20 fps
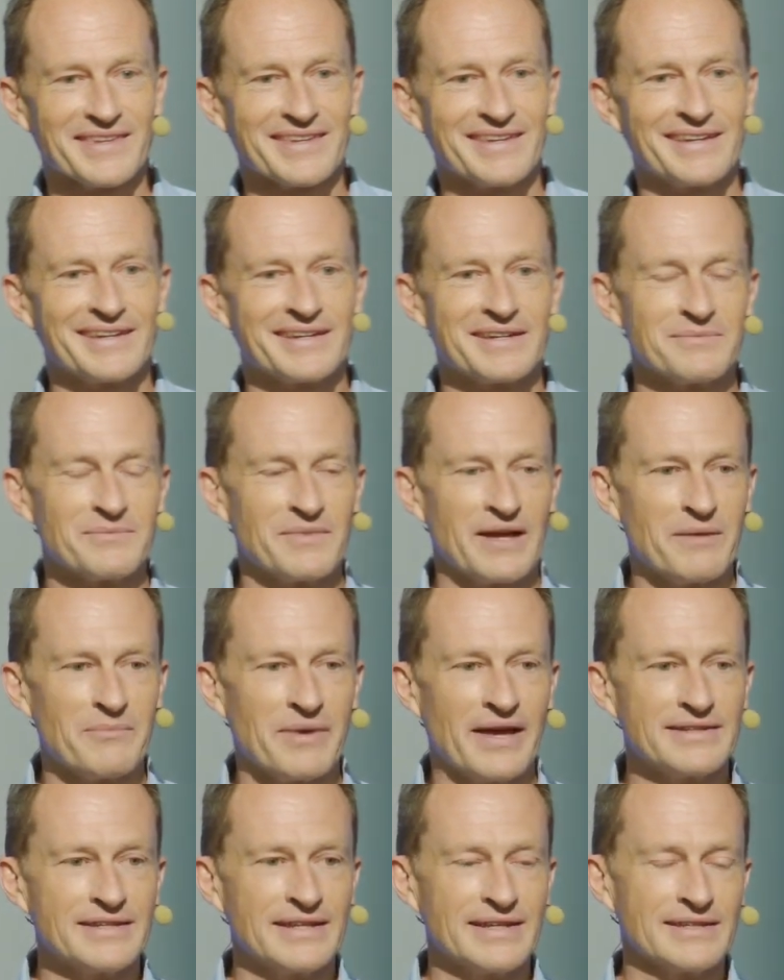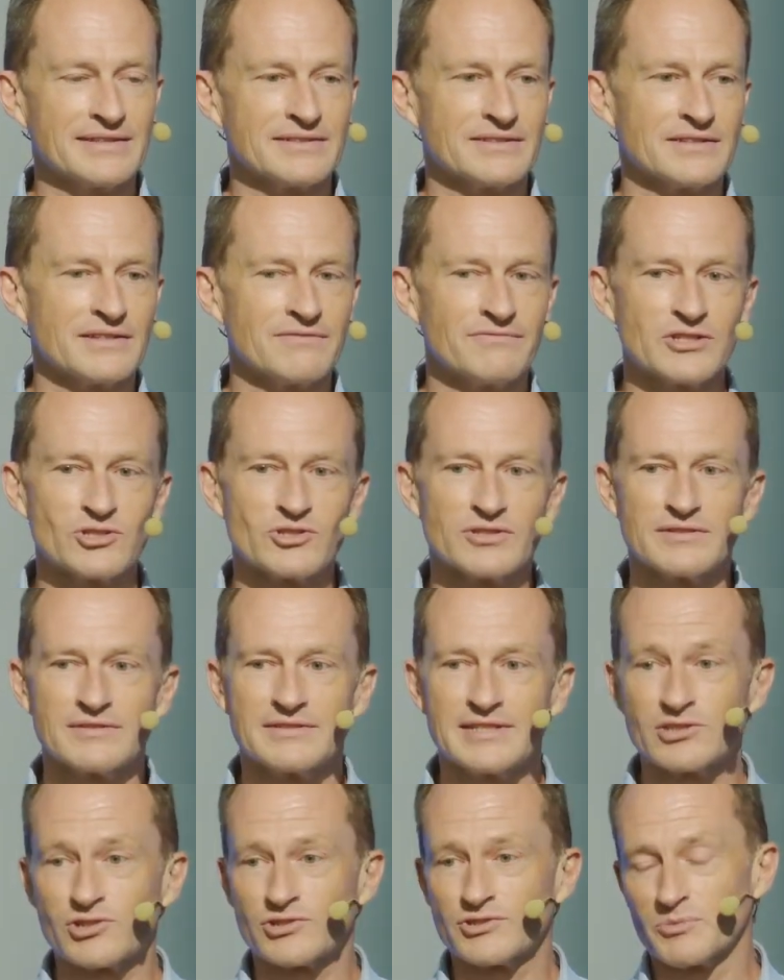I'm heading the division
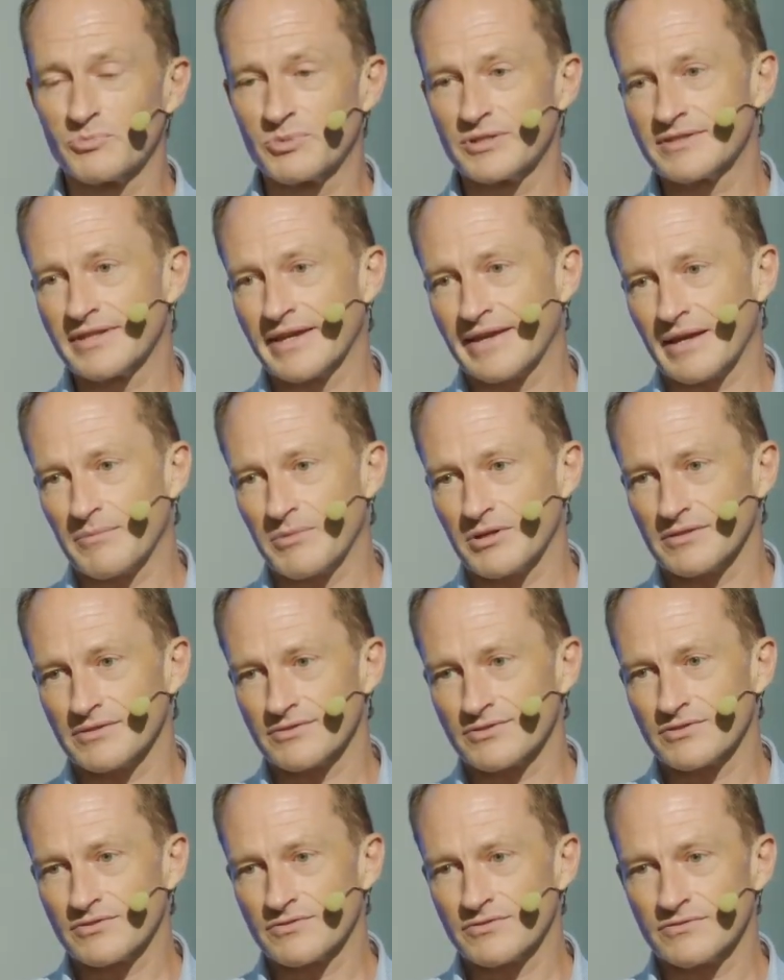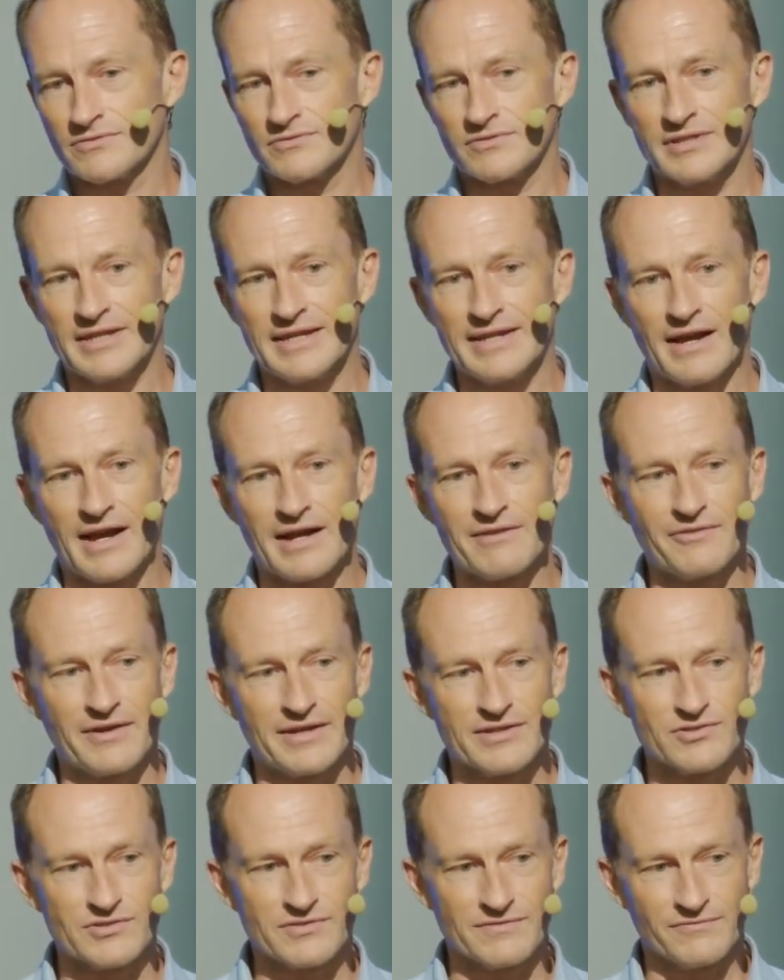Digital Print and Chemicals. So today, Agfa
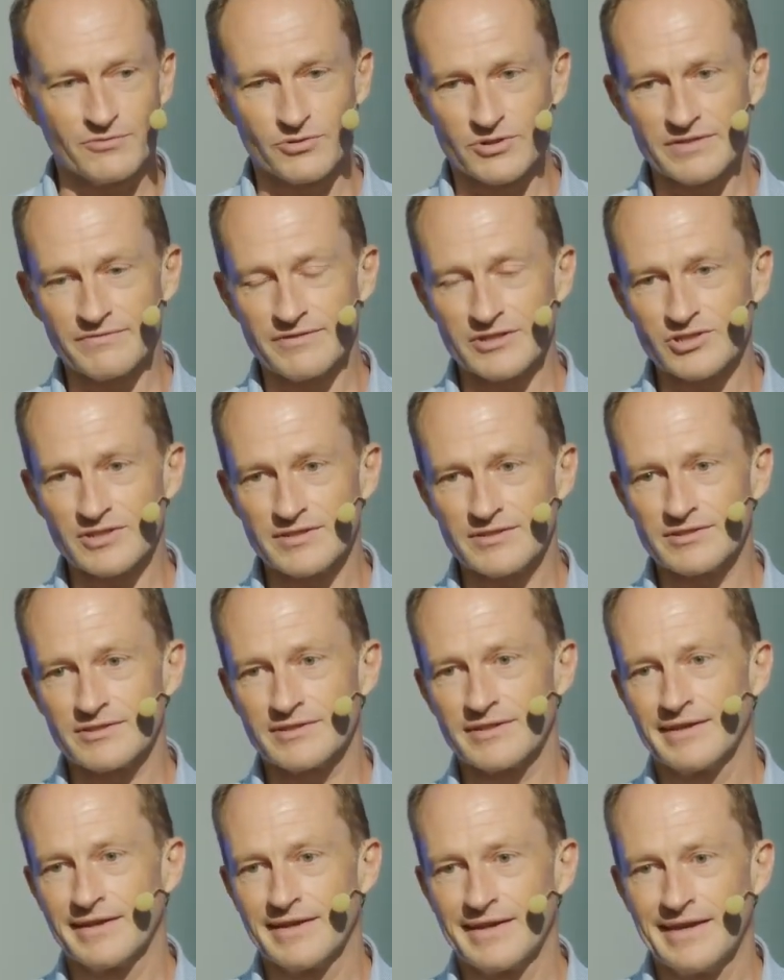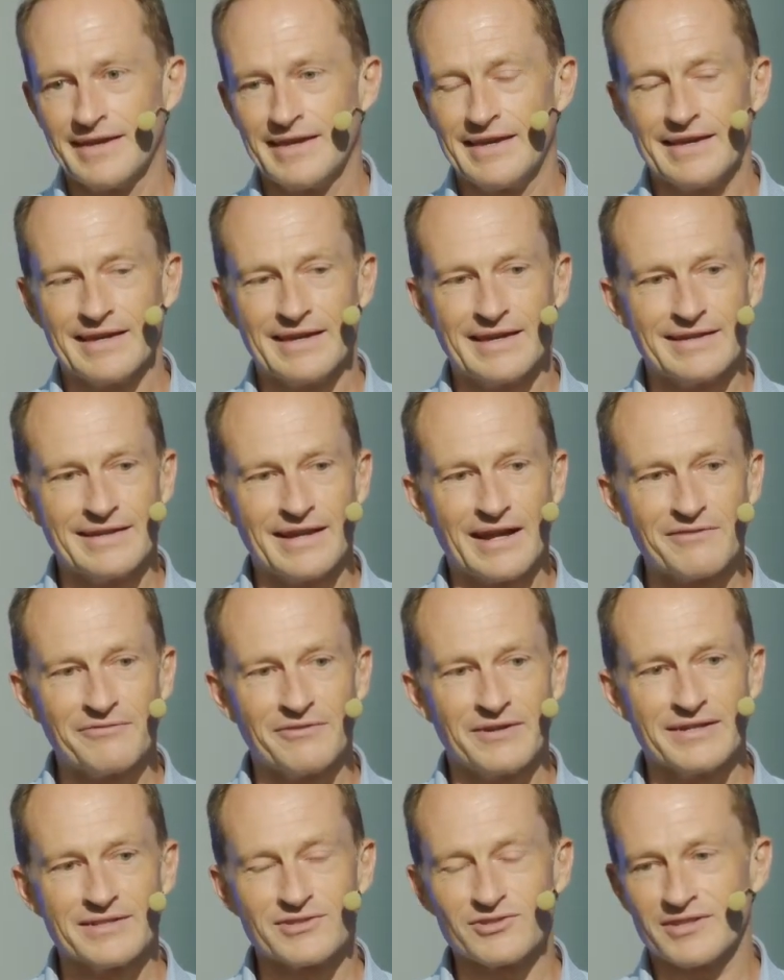has 4 divisions. And
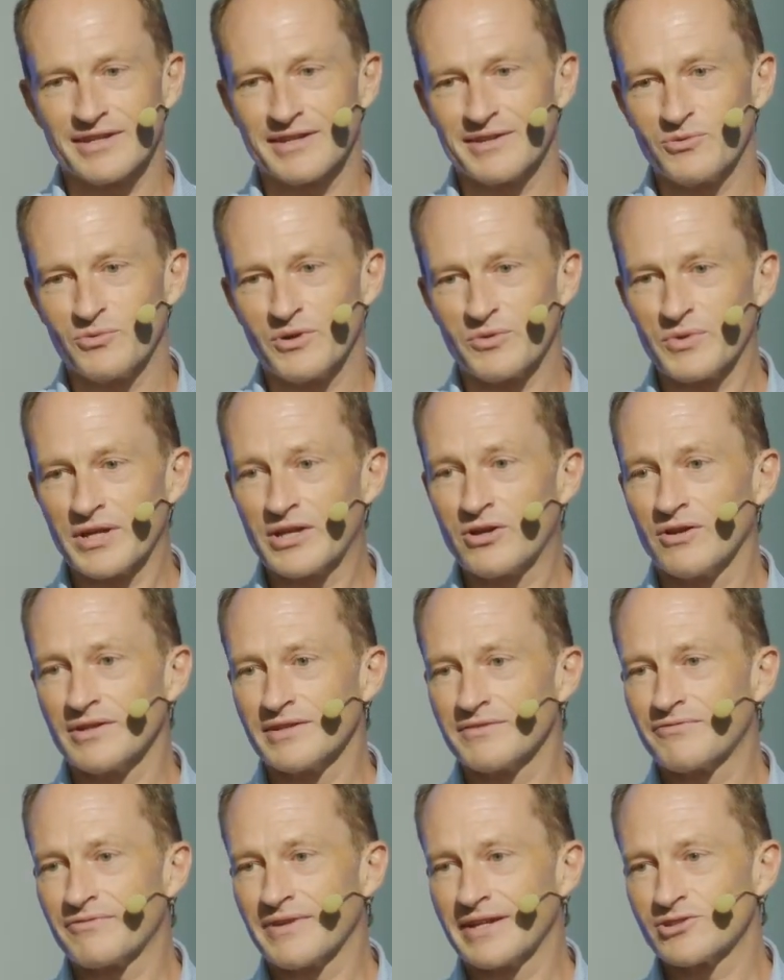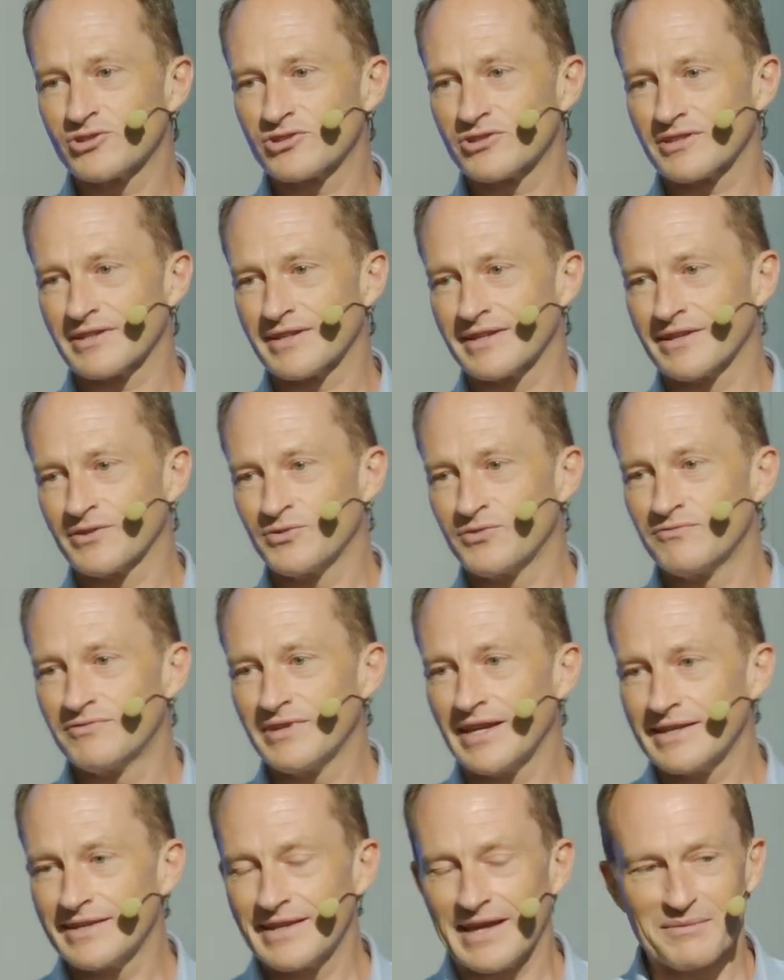Agfa is what we call in French, une
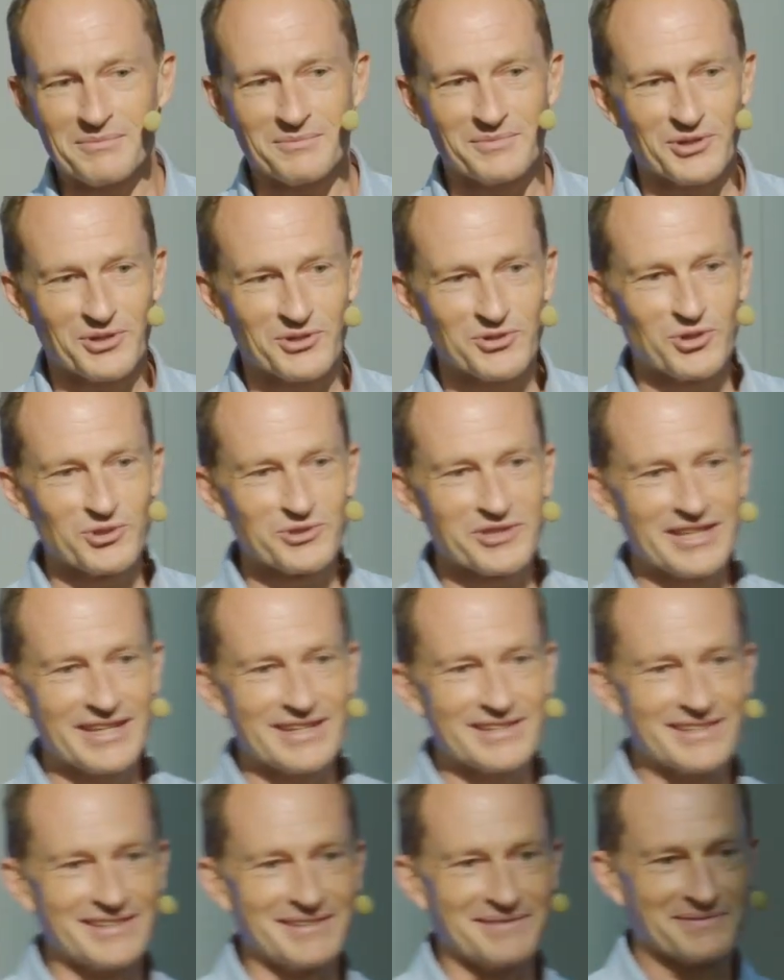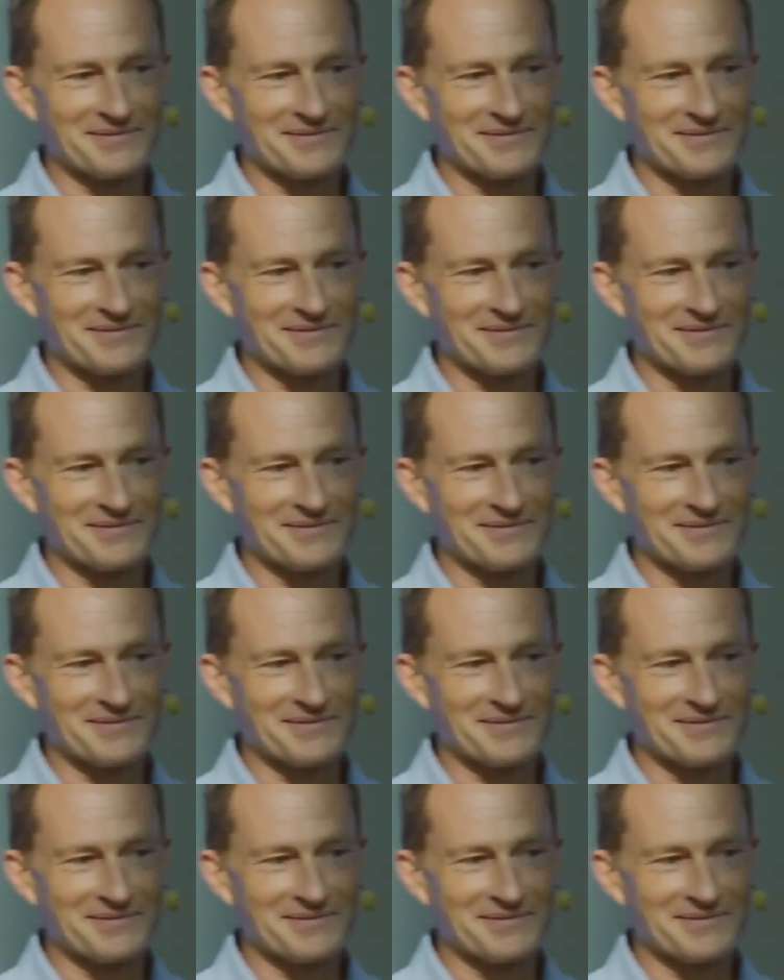vieille dame, an old lady.